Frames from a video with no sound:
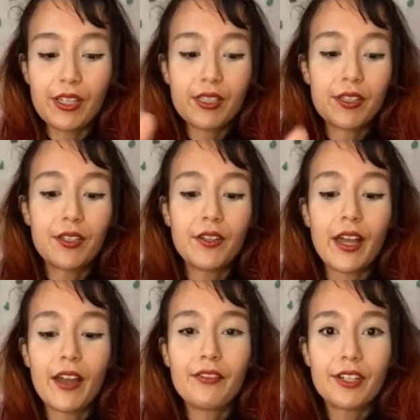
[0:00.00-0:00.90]
So you'll
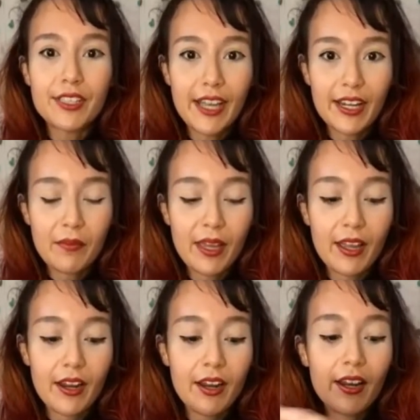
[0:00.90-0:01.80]
have your teddy
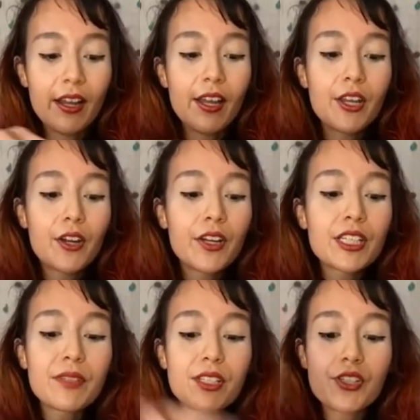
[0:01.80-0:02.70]
bear, your
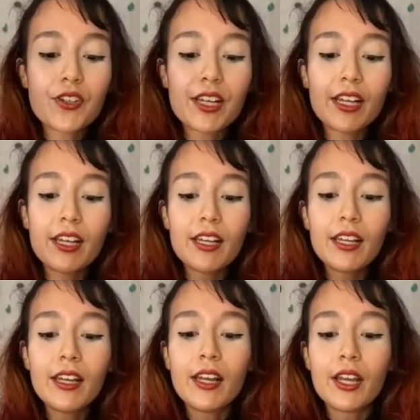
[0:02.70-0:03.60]
Christmas tree,
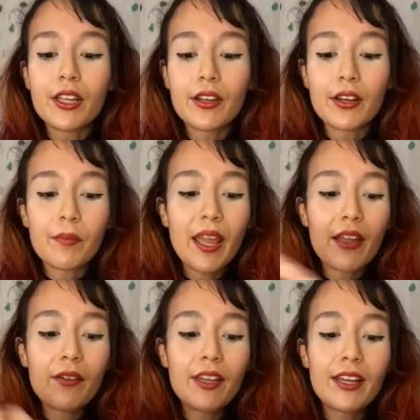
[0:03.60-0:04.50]
your
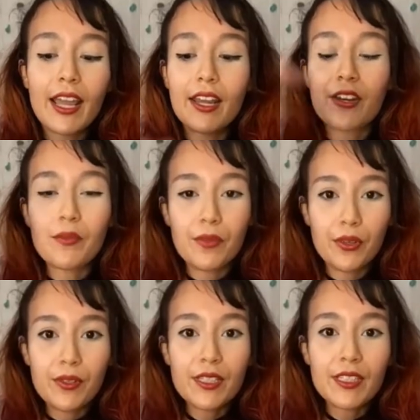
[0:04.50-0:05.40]
penguin, and your
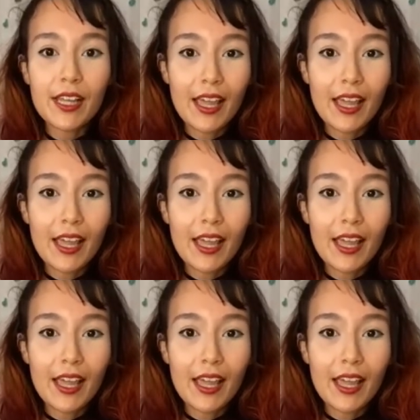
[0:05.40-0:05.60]
moose.